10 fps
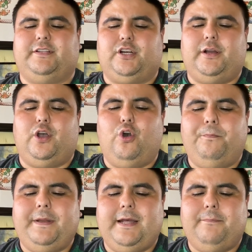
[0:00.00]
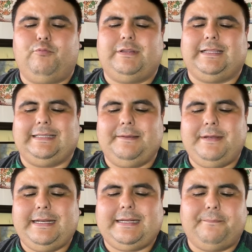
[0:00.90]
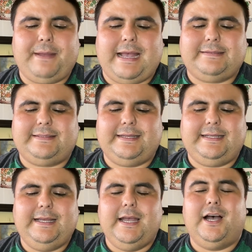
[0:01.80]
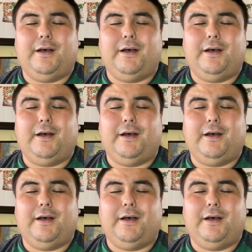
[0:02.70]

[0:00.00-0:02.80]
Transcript: they're gonna open up with a limited capacity